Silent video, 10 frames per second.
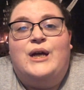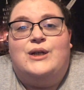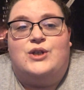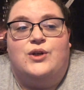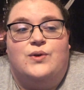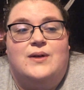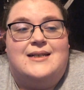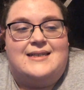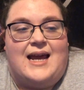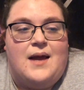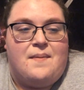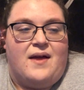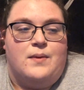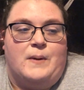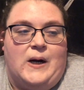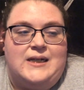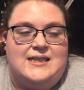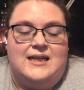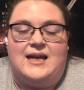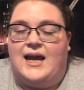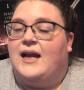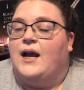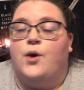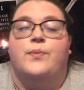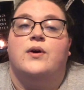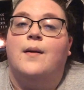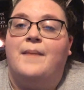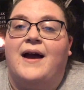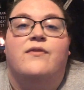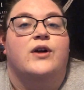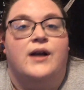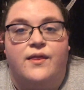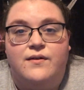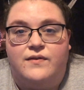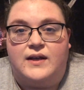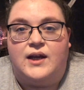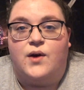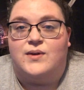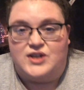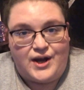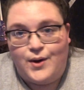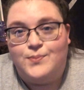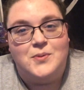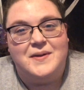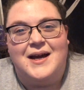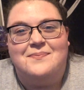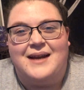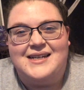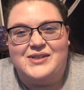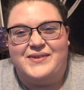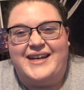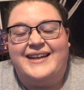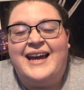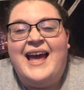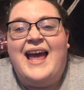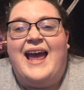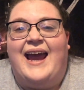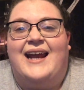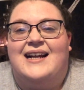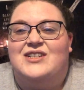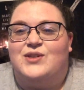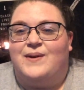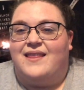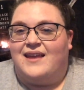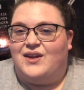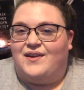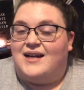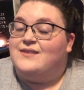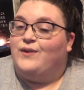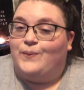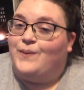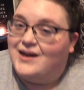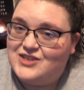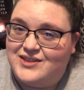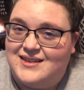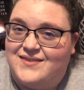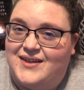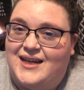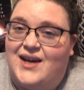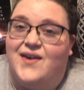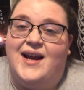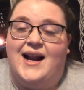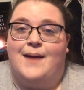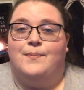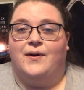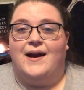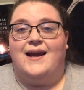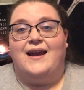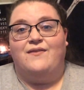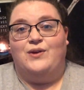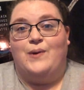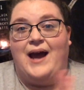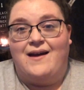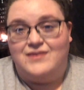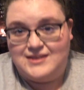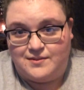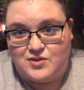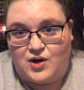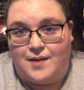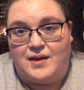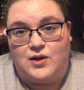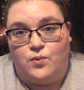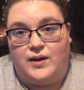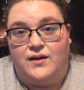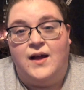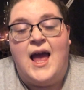to say about the products today, and I hope you come back for another video, which I hope will be up next week. And I just want to thank you guys for watching this video, and I pray if you haven't subscribed that you will.